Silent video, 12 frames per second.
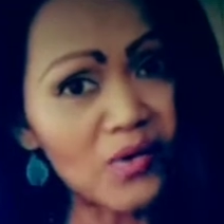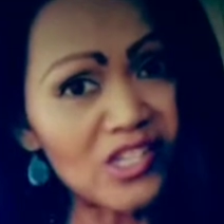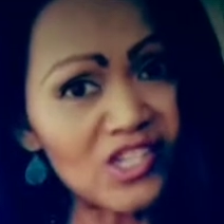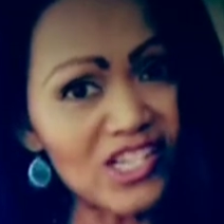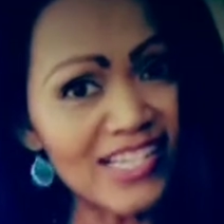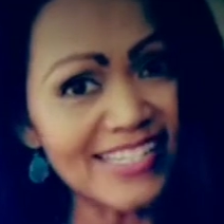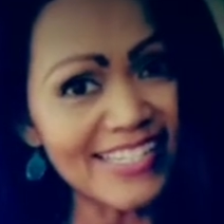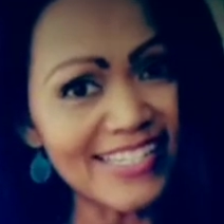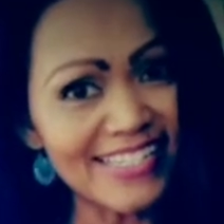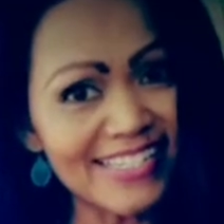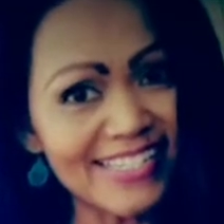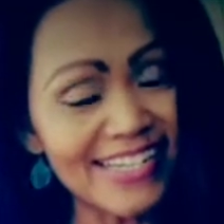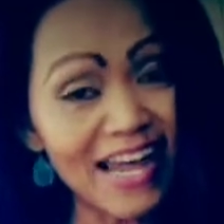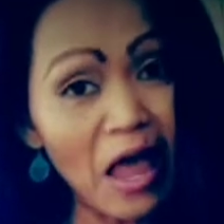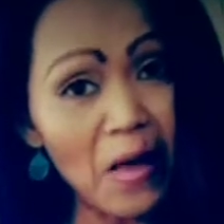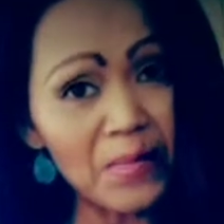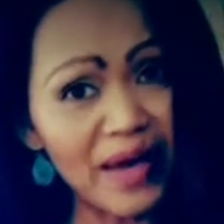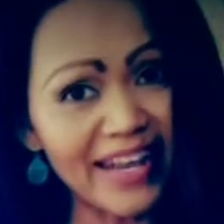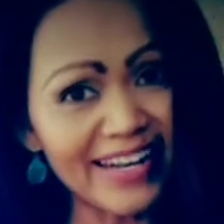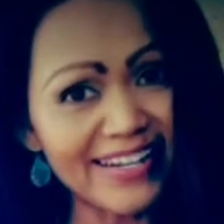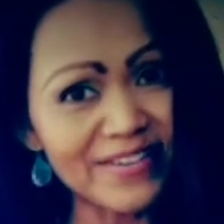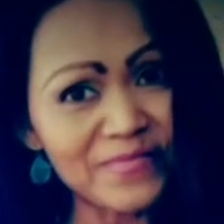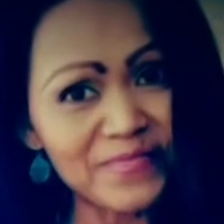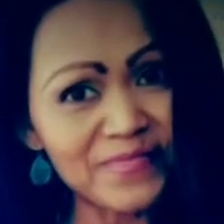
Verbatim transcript: with Jesus. Amen.